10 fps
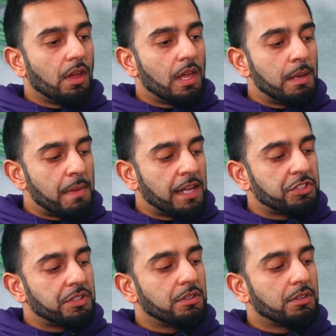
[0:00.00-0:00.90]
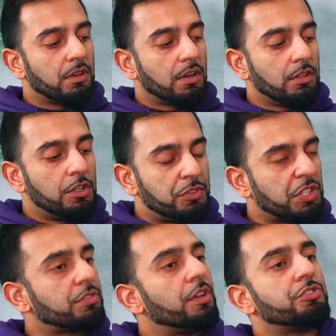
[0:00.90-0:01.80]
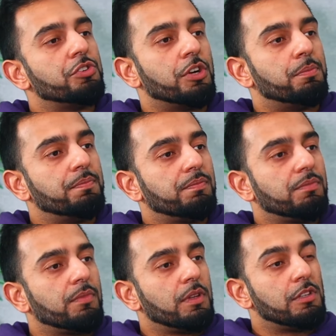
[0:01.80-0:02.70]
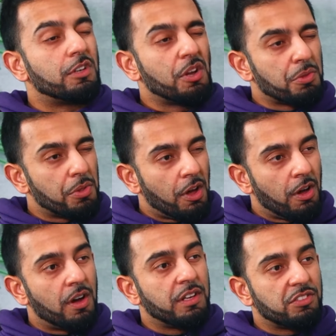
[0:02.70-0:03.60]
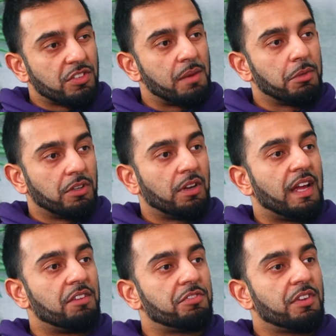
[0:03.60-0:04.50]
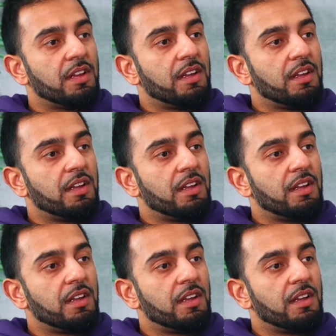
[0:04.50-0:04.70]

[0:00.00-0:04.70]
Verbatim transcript: Imagine you've just lost your job, you're going through the hardest time in your life,